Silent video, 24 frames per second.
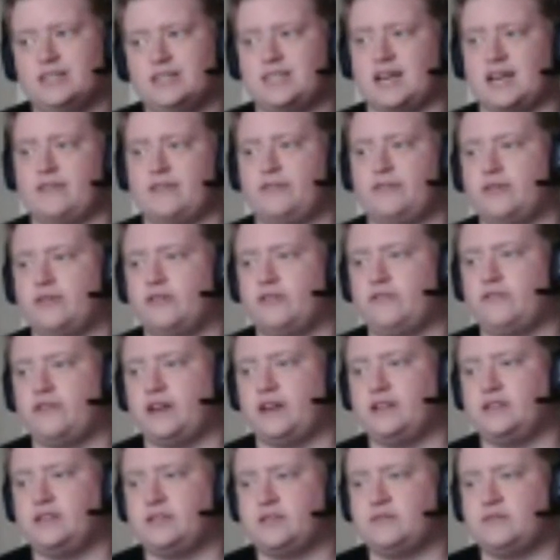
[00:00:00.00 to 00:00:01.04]
Say if you're on the
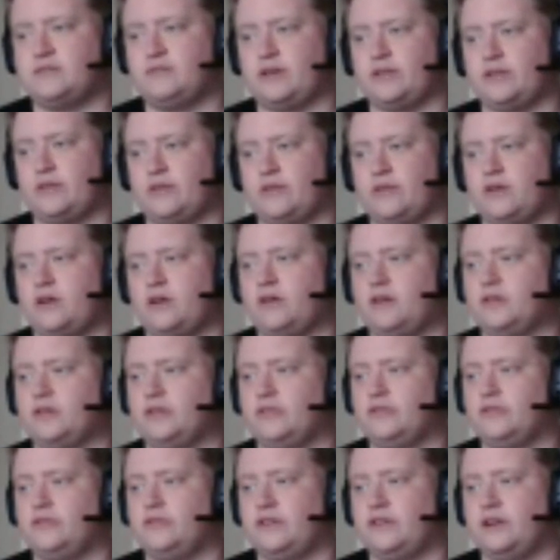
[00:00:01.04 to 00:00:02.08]
fence whether or
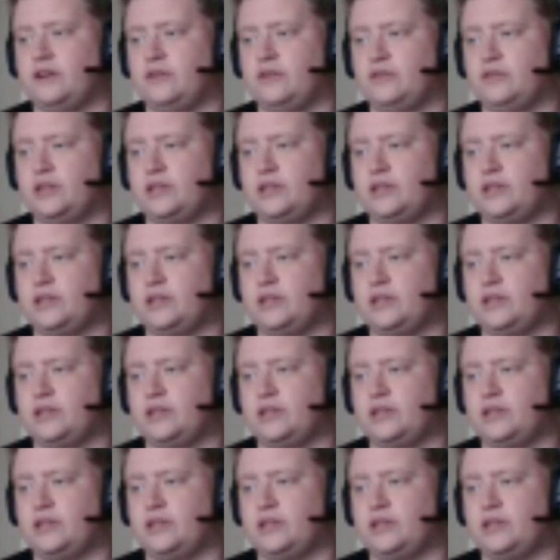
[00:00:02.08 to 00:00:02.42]
not you feel